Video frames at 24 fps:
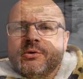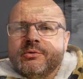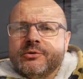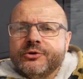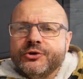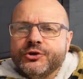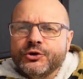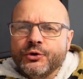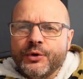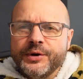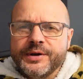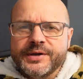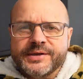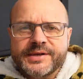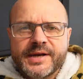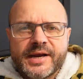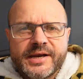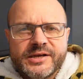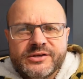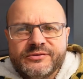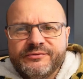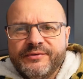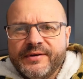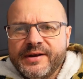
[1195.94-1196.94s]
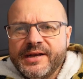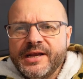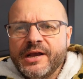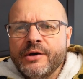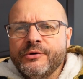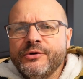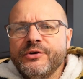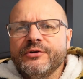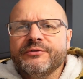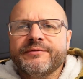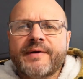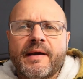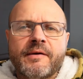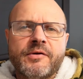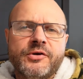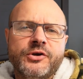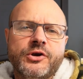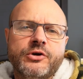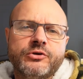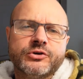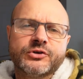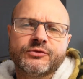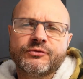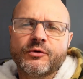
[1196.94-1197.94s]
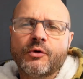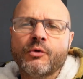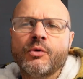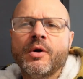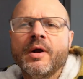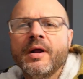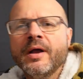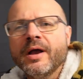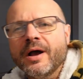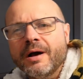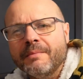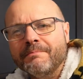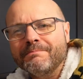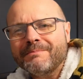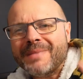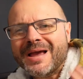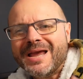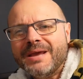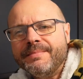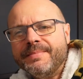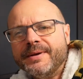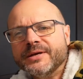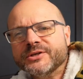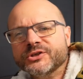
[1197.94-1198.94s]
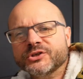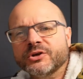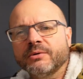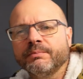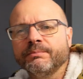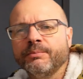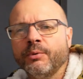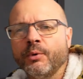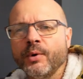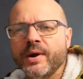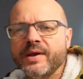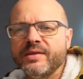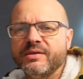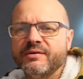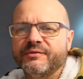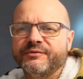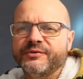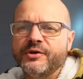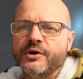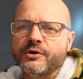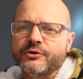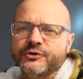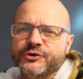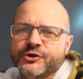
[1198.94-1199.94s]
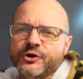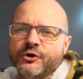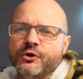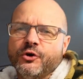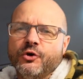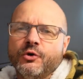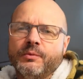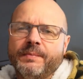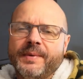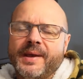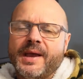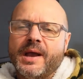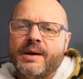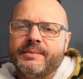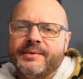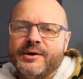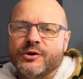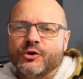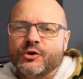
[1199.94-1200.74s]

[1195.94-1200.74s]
you enjoyed today's video and you found it useful, and maybe at some point in the future you'll be able to